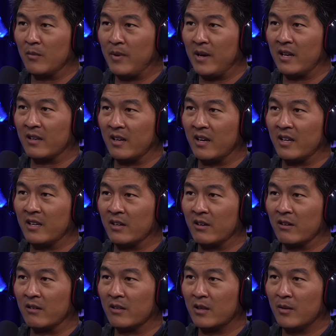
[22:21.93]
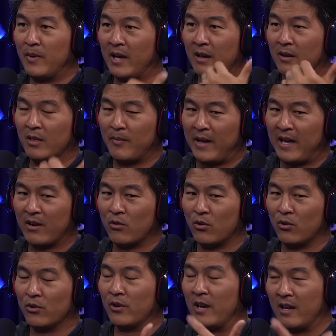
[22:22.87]
bad guy here, the bag
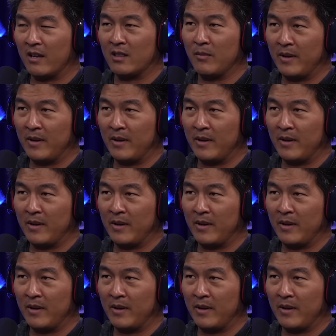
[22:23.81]
holder and the